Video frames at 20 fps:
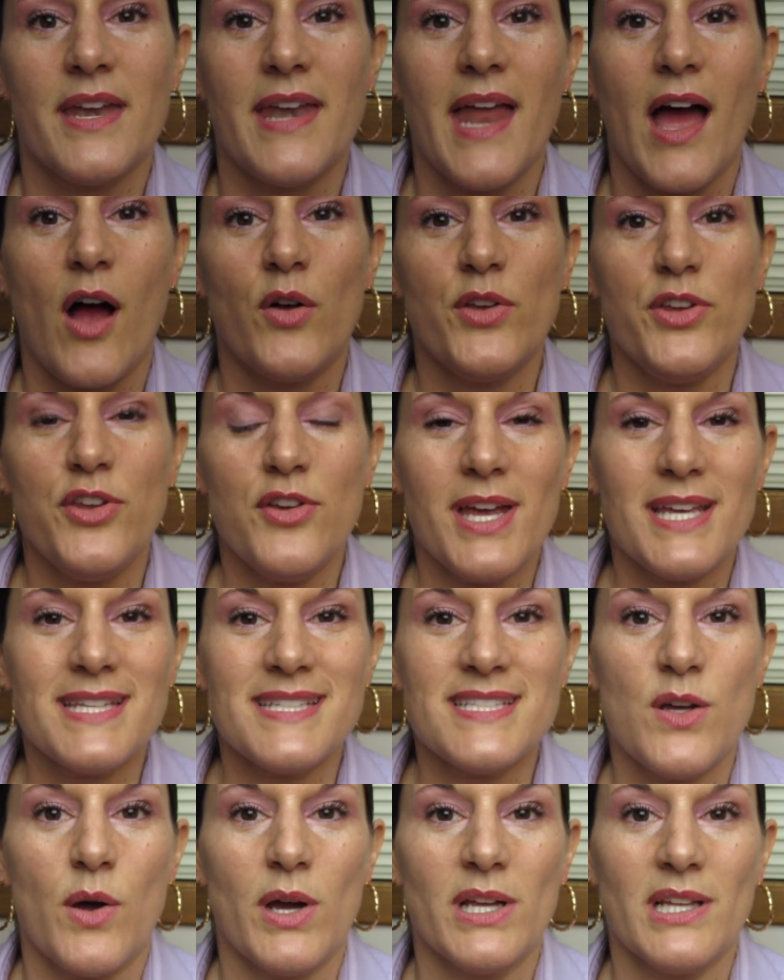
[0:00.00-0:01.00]
Now, you
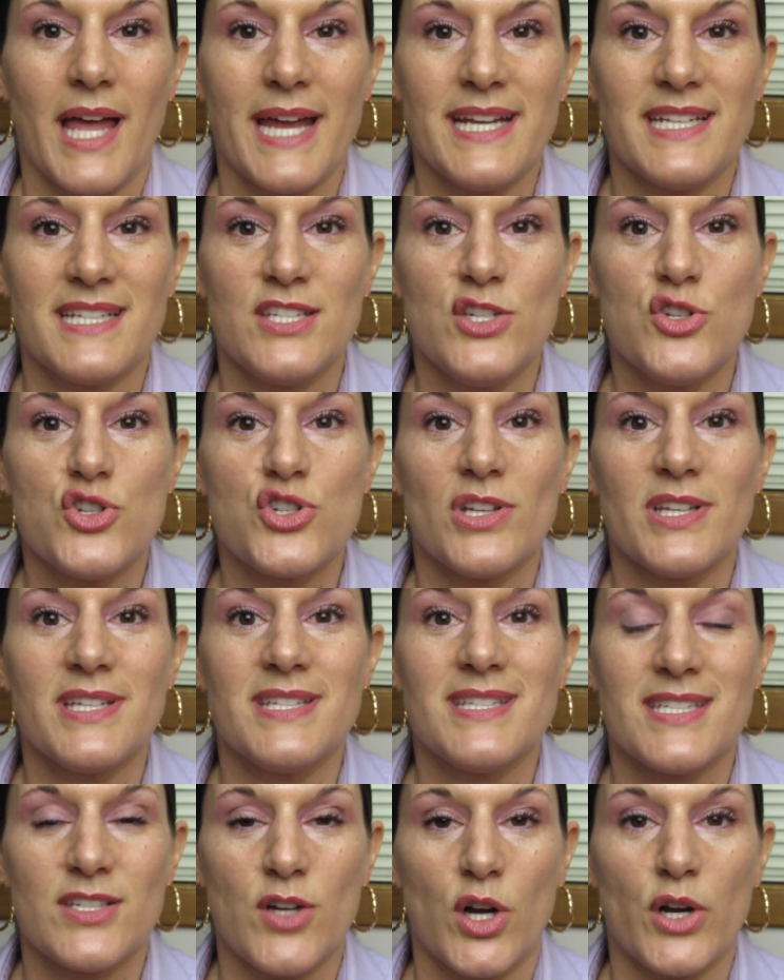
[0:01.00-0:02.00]
guys know I like to usually
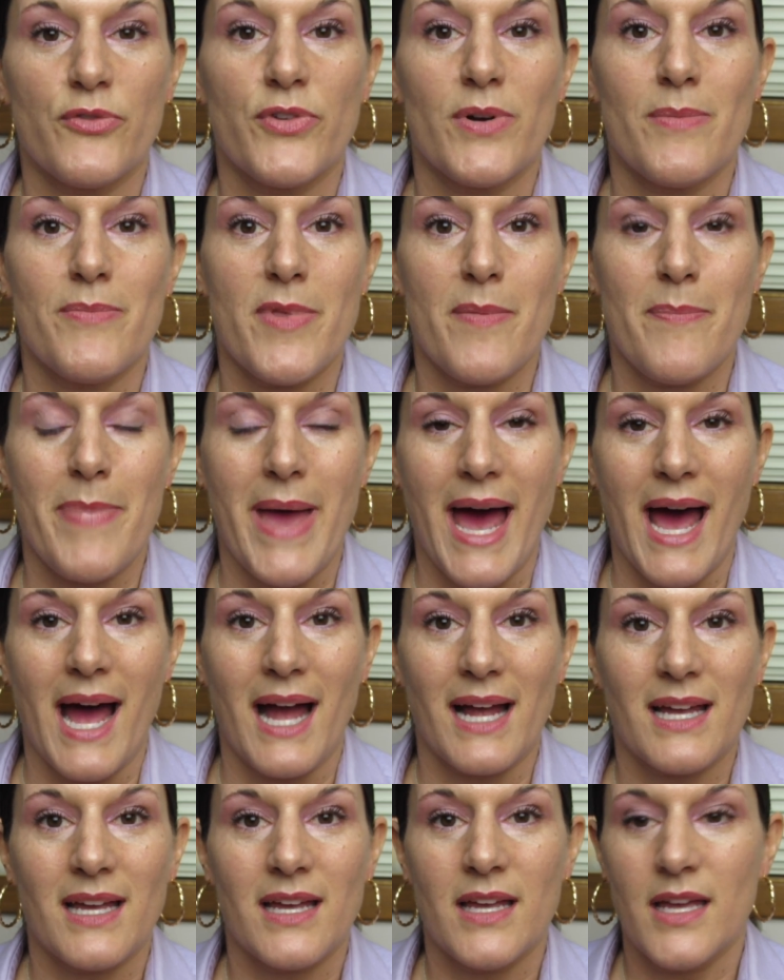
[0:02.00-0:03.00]
start from the
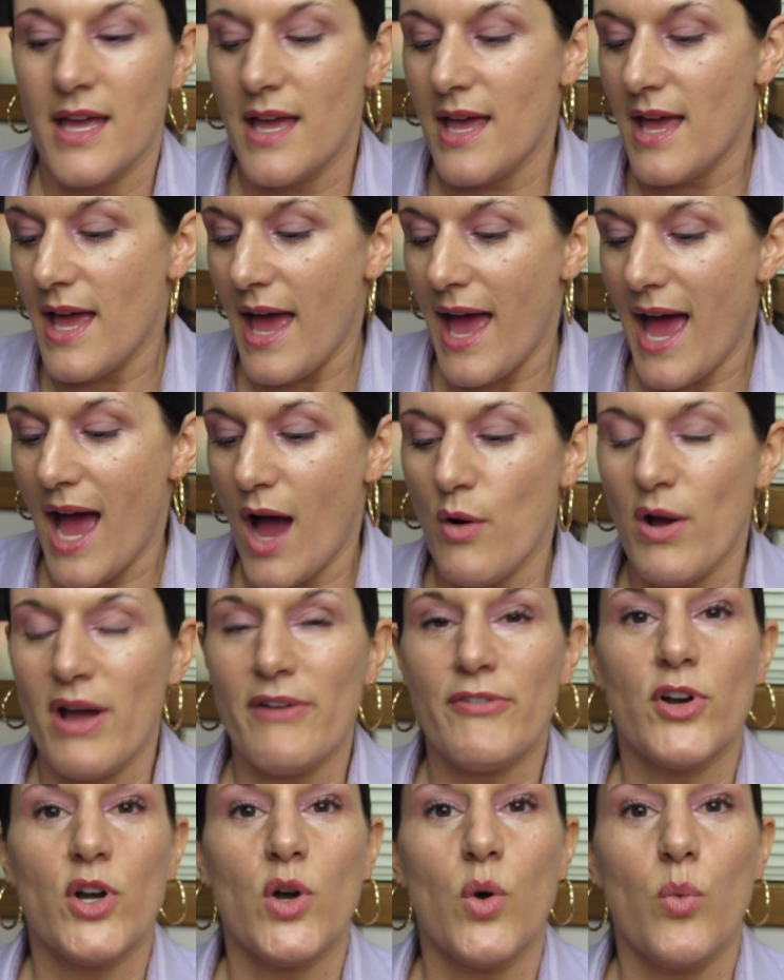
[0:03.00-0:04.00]
back.
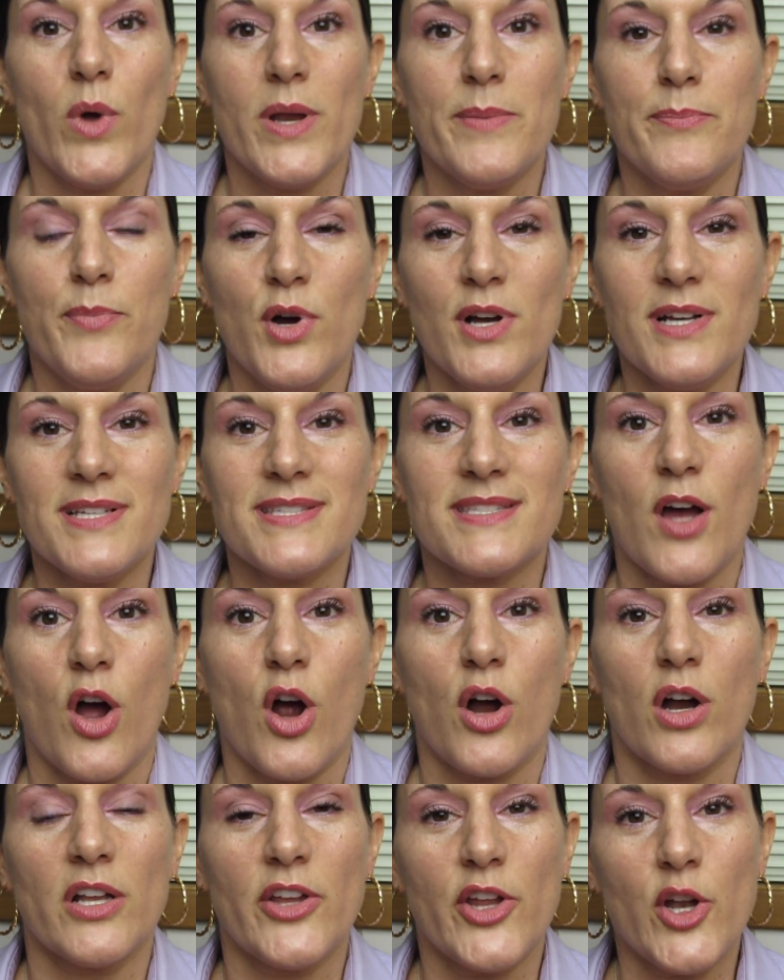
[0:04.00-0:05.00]
However, when books
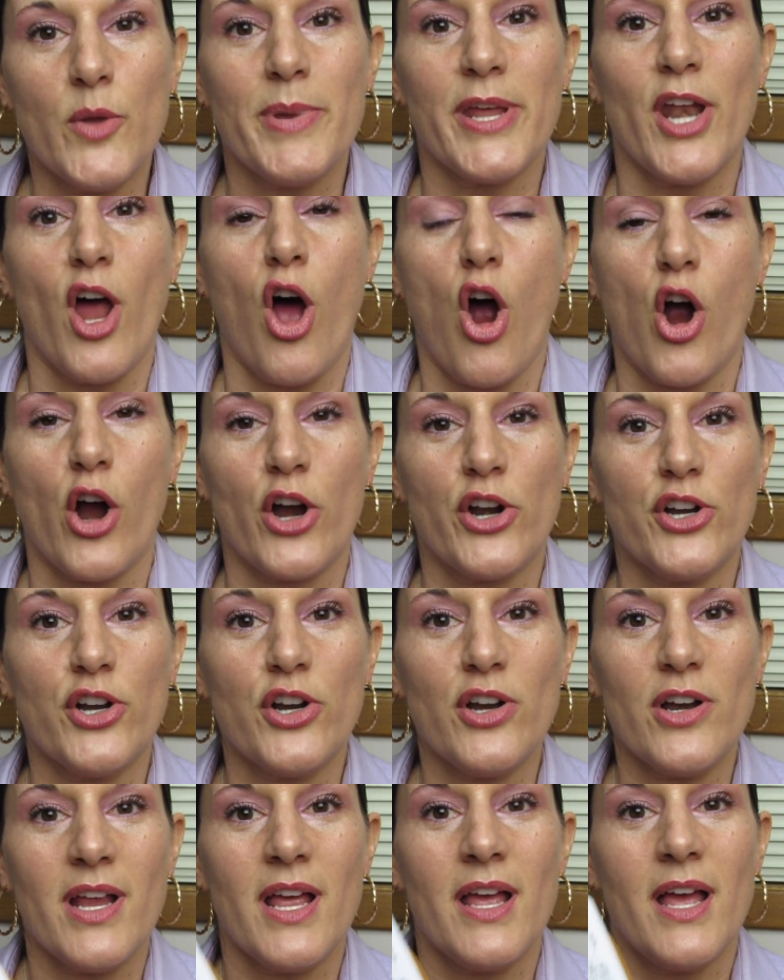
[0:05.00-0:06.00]
are a little bit
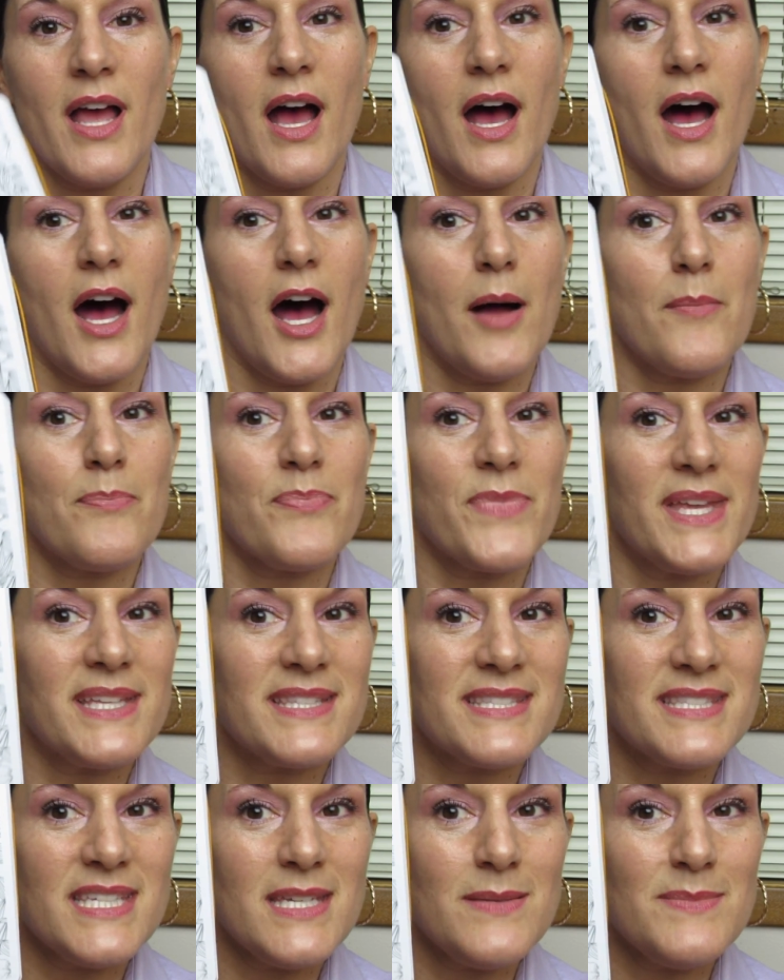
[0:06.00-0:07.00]
harder, um,
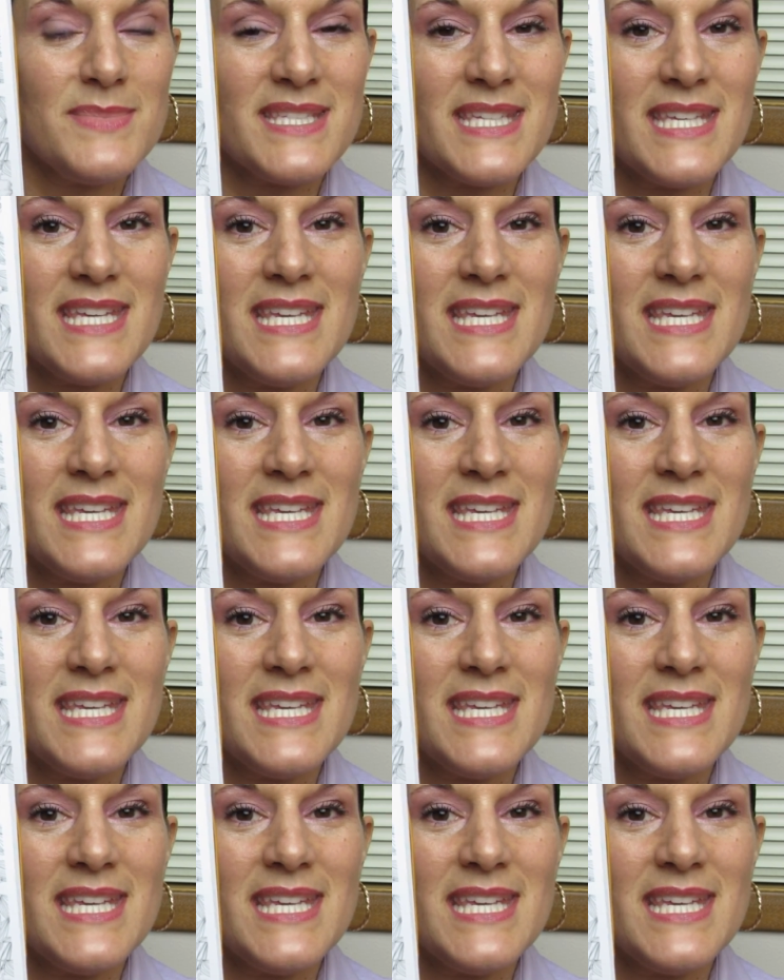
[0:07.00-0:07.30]
it seems